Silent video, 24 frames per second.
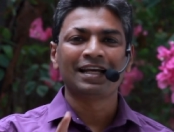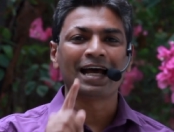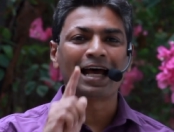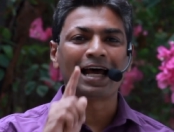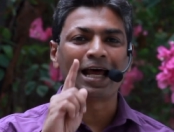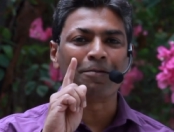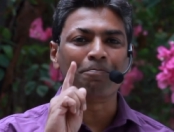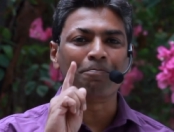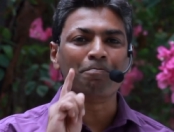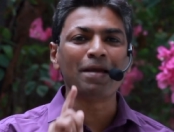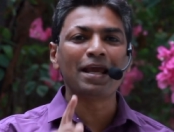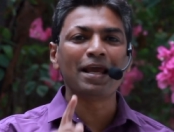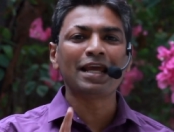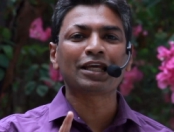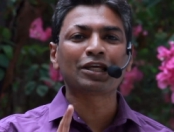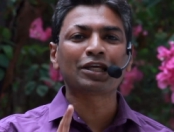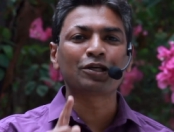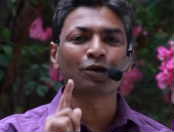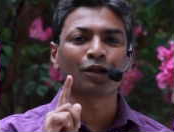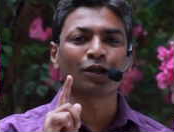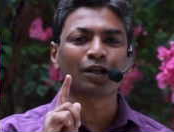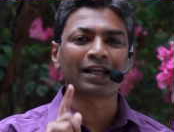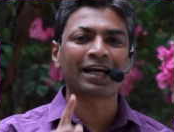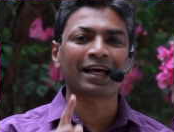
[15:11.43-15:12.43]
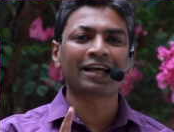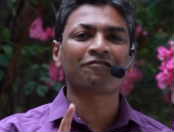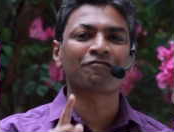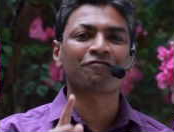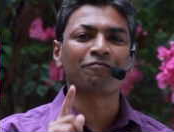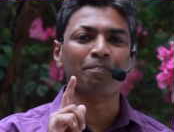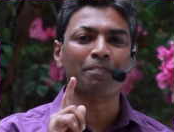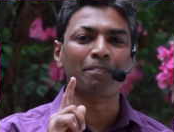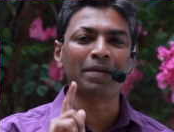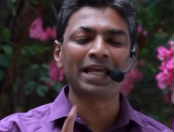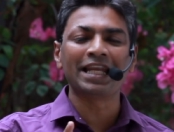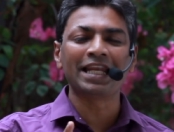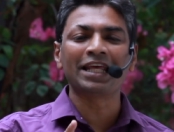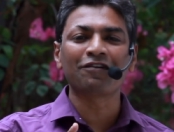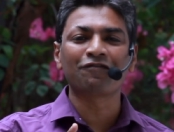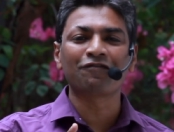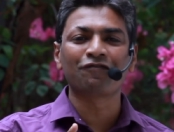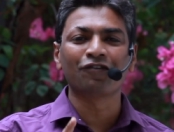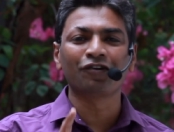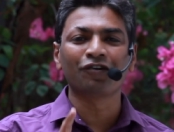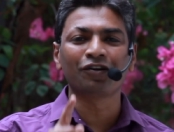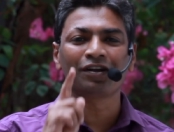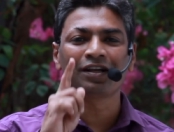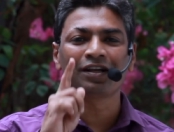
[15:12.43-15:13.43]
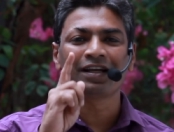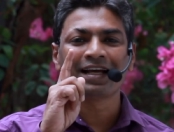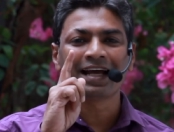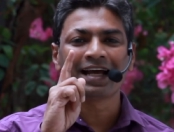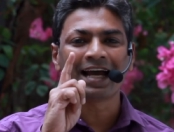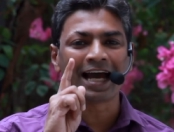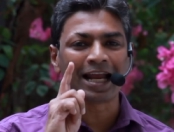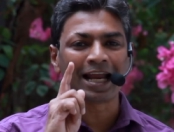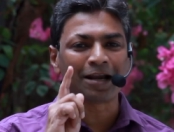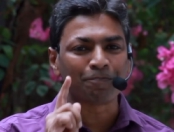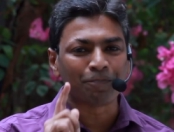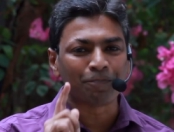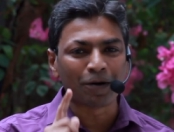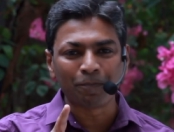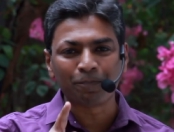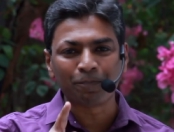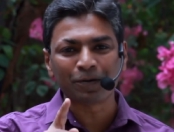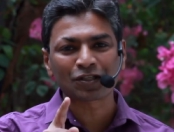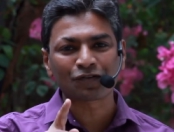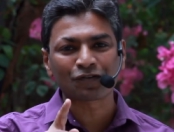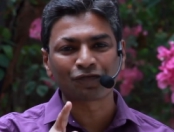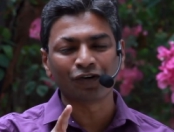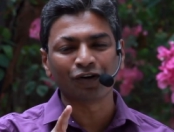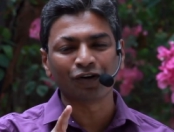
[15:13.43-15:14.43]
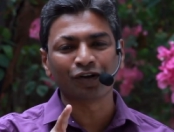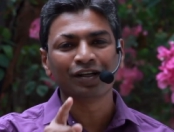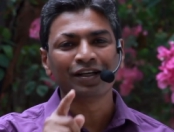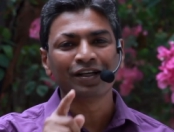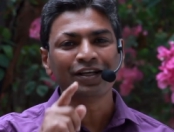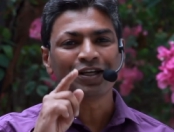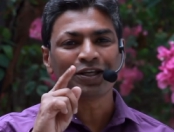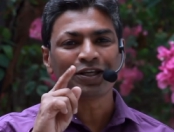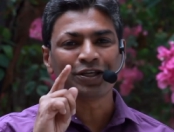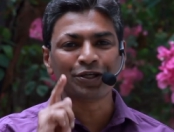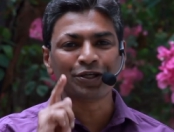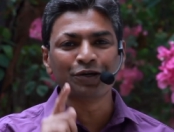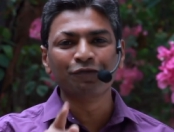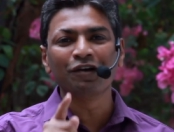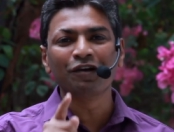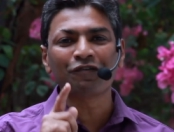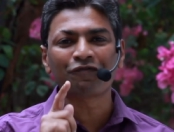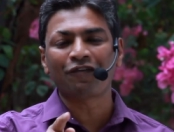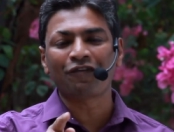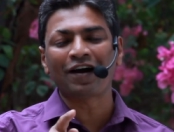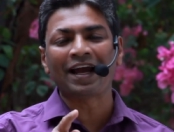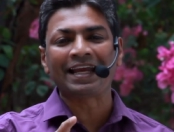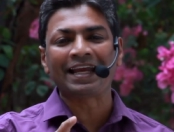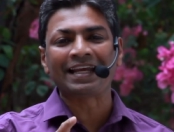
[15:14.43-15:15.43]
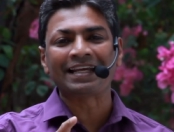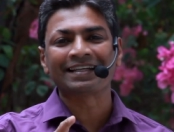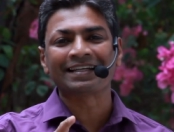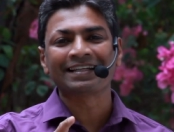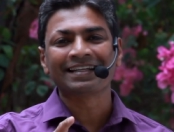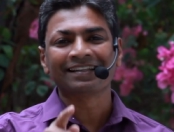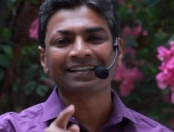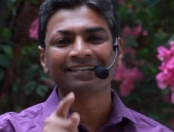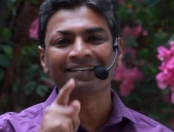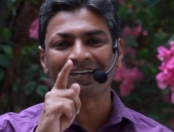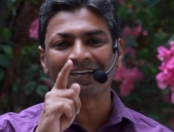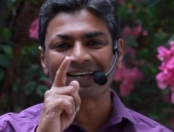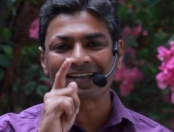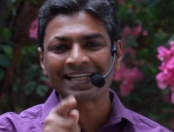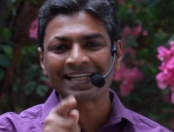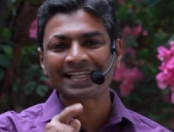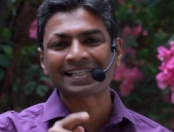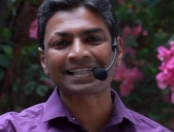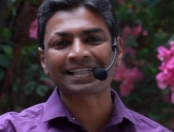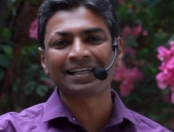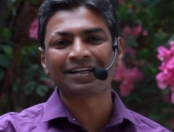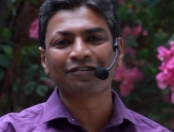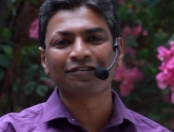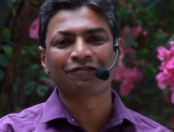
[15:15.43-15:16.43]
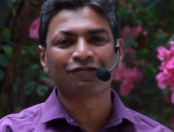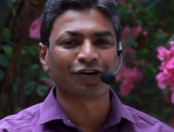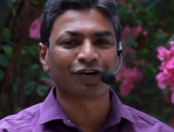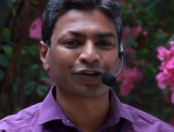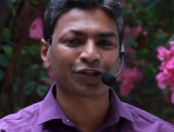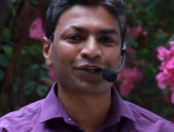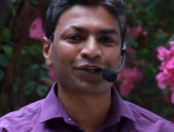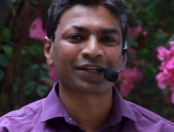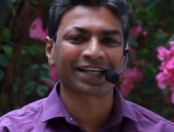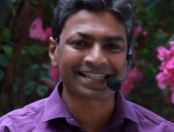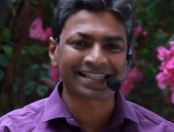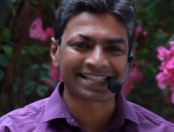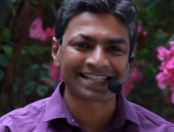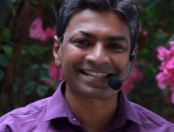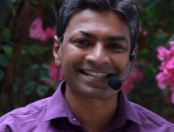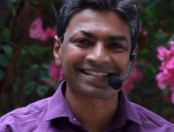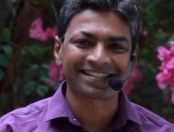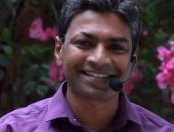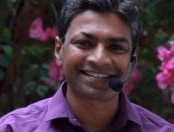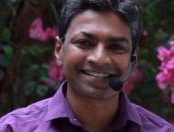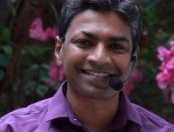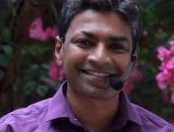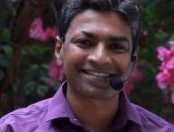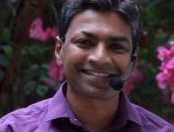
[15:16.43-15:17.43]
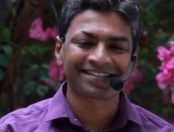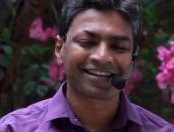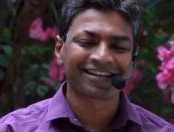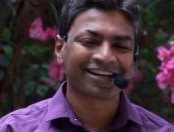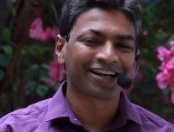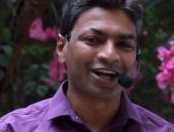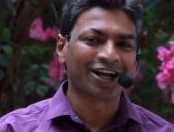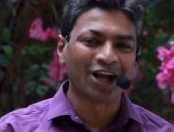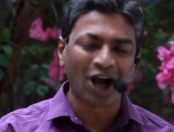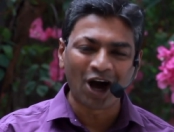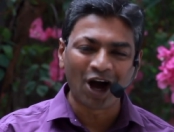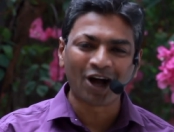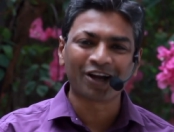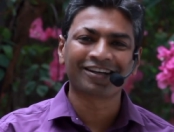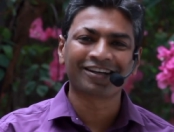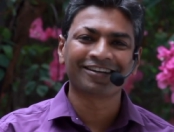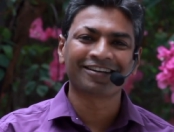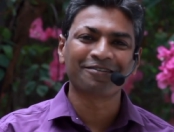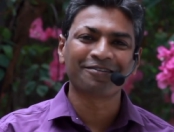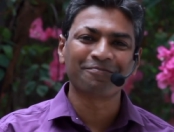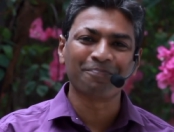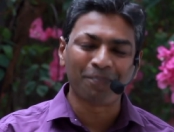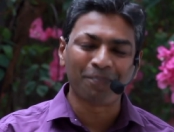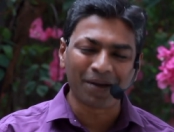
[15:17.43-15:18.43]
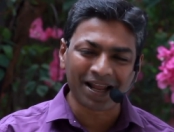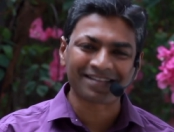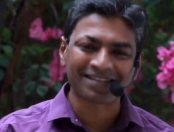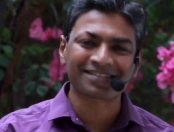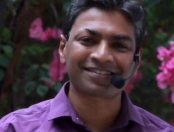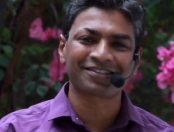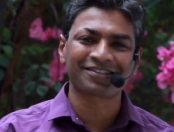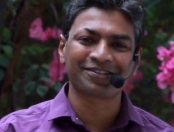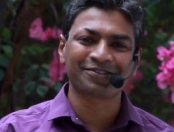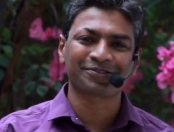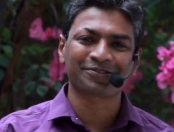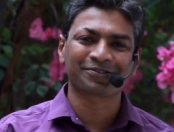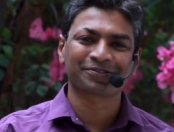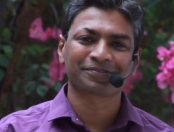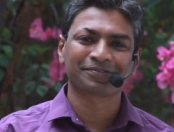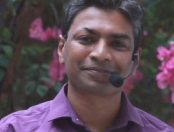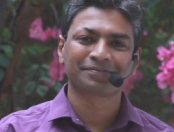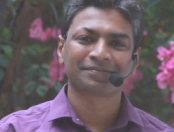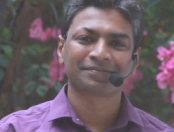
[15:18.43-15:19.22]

and make your life meaningful and purposeful. You will find the reason for your existence. God bless you.